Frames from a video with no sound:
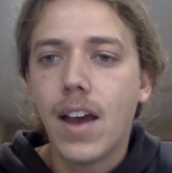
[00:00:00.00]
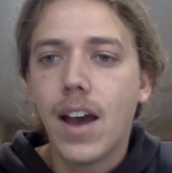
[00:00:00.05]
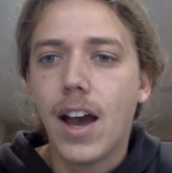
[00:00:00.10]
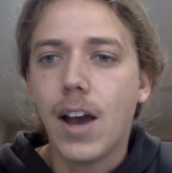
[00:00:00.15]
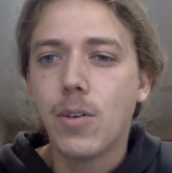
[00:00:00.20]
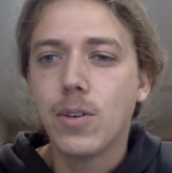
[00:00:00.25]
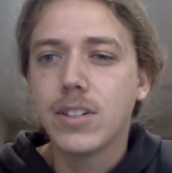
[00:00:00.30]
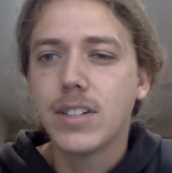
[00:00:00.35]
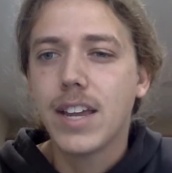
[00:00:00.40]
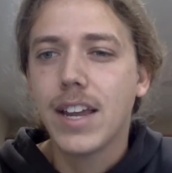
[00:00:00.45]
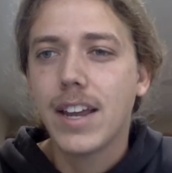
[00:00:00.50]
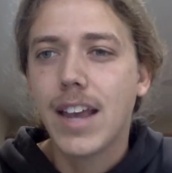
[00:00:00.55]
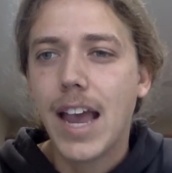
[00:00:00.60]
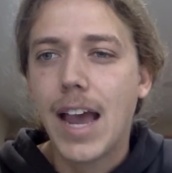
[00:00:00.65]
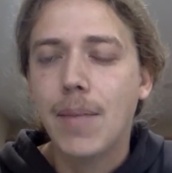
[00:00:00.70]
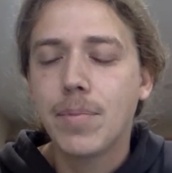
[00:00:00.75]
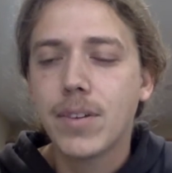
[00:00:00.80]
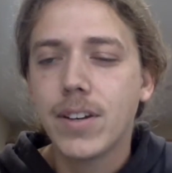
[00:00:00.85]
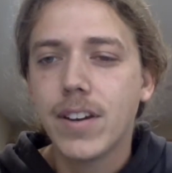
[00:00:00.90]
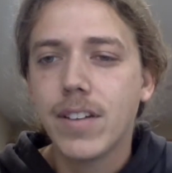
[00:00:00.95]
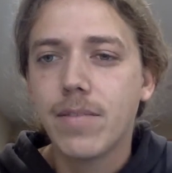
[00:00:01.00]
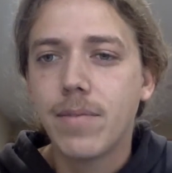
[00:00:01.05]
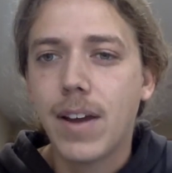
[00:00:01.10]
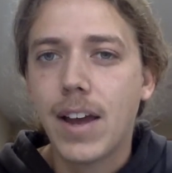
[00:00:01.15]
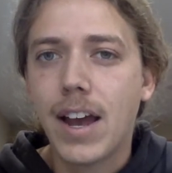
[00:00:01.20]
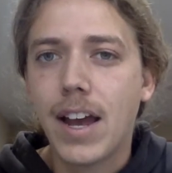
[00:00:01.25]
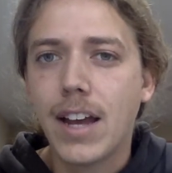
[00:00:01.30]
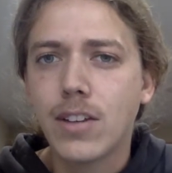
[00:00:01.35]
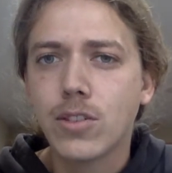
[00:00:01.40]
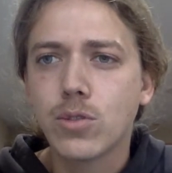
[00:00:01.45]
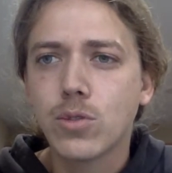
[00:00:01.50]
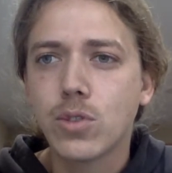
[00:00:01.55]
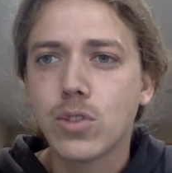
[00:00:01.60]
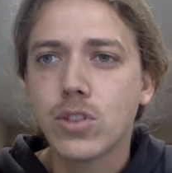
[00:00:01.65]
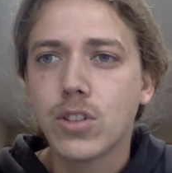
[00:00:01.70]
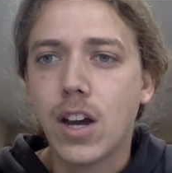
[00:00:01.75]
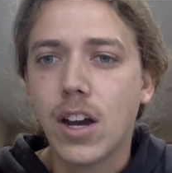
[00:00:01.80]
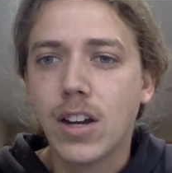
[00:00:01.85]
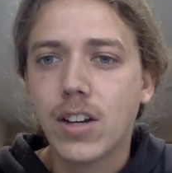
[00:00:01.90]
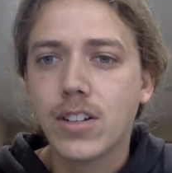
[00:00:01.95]
I was a captain of my high school
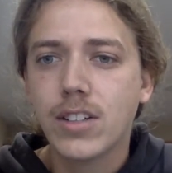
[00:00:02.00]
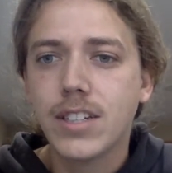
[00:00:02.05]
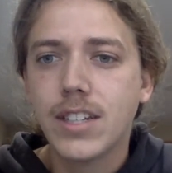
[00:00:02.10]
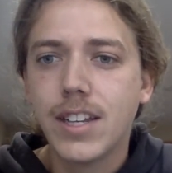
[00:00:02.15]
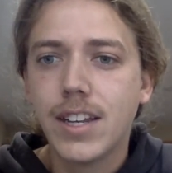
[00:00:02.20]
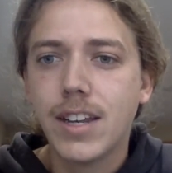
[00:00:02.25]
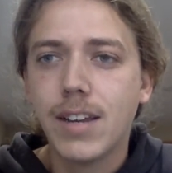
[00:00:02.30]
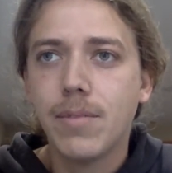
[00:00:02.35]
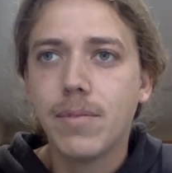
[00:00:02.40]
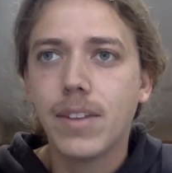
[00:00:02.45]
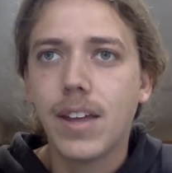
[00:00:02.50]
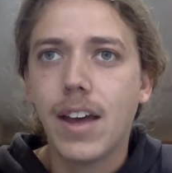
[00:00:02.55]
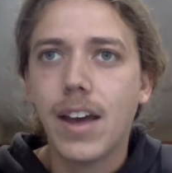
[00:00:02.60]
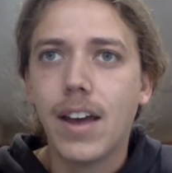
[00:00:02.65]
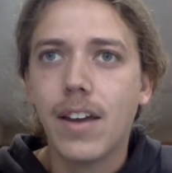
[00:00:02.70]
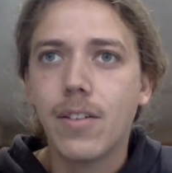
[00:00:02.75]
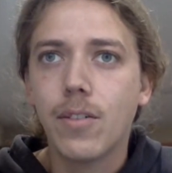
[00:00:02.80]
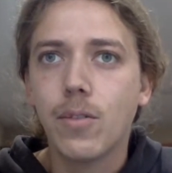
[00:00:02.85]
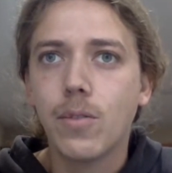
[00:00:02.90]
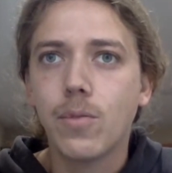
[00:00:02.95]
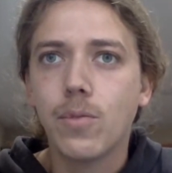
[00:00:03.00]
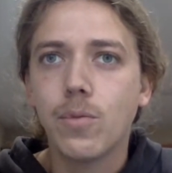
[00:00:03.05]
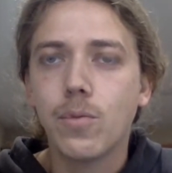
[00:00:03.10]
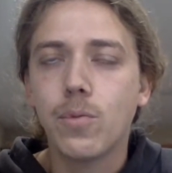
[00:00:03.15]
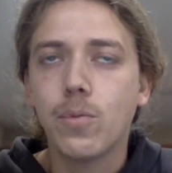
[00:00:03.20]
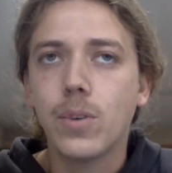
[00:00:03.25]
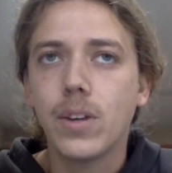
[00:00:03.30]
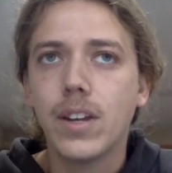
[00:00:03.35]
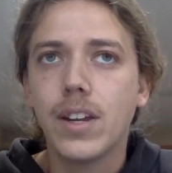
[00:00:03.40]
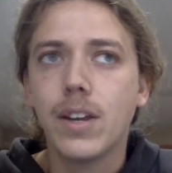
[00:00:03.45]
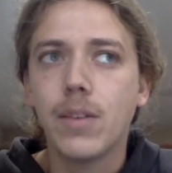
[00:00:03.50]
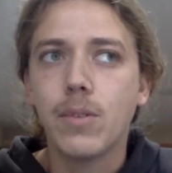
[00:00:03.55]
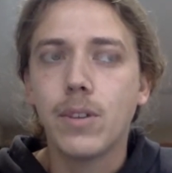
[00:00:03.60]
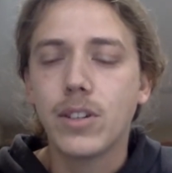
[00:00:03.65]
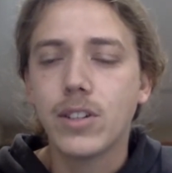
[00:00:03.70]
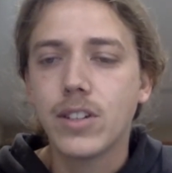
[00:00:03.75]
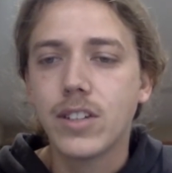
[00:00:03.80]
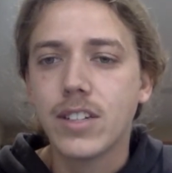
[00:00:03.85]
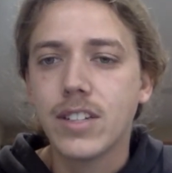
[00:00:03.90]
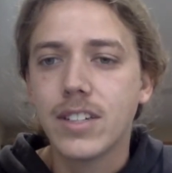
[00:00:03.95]
soccer team that we
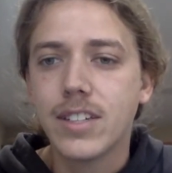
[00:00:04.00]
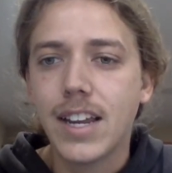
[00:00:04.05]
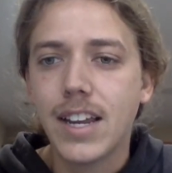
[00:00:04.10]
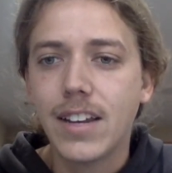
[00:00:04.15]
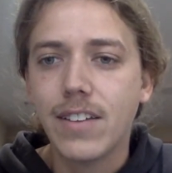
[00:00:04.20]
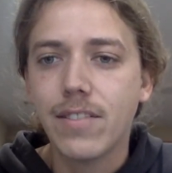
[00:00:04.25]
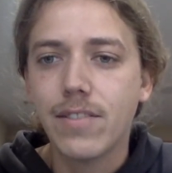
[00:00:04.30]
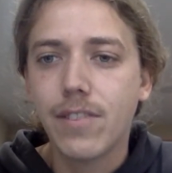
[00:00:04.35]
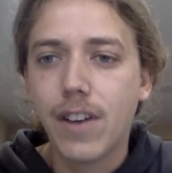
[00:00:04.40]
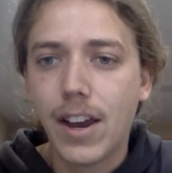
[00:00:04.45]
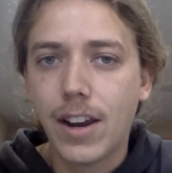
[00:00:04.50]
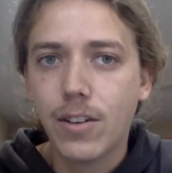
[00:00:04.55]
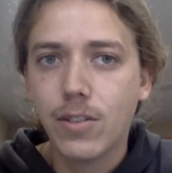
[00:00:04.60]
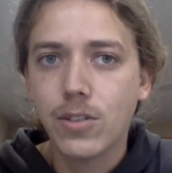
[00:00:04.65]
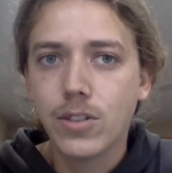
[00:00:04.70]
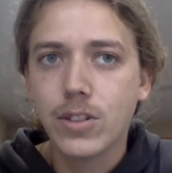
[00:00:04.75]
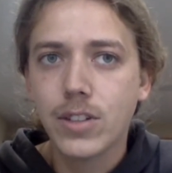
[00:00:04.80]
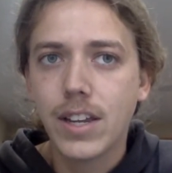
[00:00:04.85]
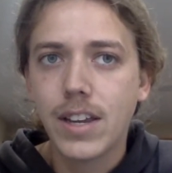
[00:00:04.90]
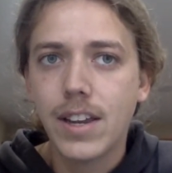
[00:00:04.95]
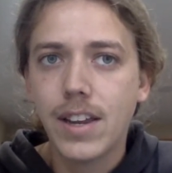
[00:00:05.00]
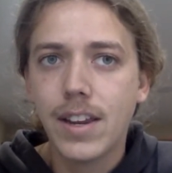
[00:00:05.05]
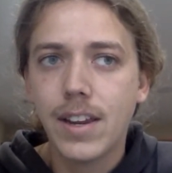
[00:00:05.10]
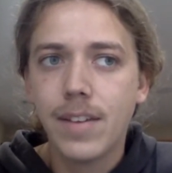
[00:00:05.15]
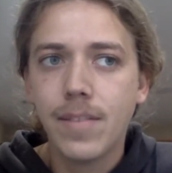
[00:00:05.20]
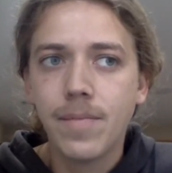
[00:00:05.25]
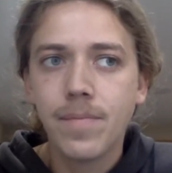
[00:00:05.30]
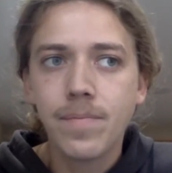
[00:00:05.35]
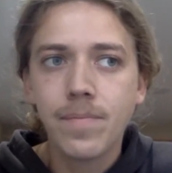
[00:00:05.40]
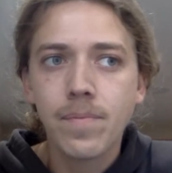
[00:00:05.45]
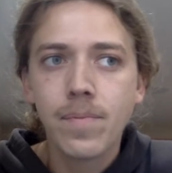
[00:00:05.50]
went to the state finals in.